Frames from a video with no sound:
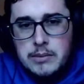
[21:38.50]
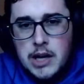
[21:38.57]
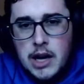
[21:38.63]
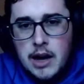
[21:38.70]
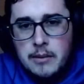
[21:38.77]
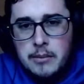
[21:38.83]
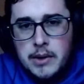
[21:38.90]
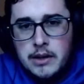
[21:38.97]
up
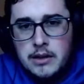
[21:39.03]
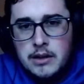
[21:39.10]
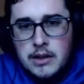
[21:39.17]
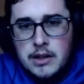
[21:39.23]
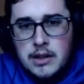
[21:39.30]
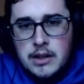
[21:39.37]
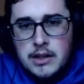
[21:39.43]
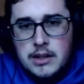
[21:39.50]
top and
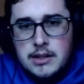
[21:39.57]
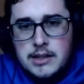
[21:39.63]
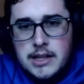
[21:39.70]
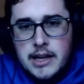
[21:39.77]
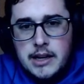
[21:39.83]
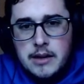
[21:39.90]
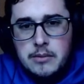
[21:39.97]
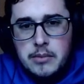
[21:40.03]

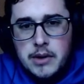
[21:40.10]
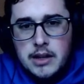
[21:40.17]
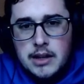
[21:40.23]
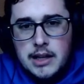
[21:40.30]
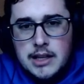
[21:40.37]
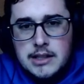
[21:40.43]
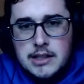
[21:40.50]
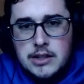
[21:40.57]
see.
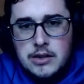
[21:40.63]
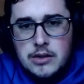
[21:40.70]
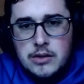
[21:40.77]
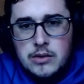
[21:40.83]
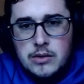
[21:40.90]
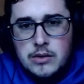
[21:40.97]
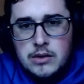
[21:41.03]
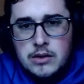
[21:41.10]
But let's
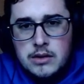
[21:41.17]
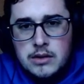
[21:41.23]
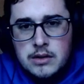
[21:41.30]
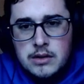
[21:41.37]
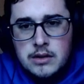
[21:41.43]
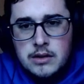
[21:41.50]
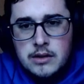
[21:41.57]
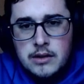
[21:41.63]
do
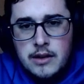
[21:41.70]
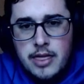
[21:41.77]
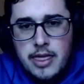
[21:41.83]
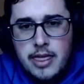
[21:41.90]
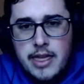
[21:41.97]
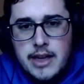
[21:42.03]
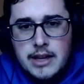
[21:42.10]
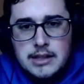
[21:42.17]

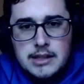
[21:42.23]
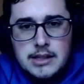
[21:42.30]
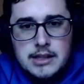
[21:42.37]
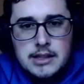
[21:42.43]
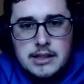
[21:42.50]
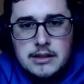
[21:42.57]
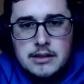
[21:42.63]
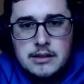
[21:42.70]

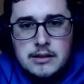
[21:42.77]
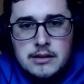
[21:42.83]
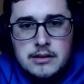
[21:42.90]
this.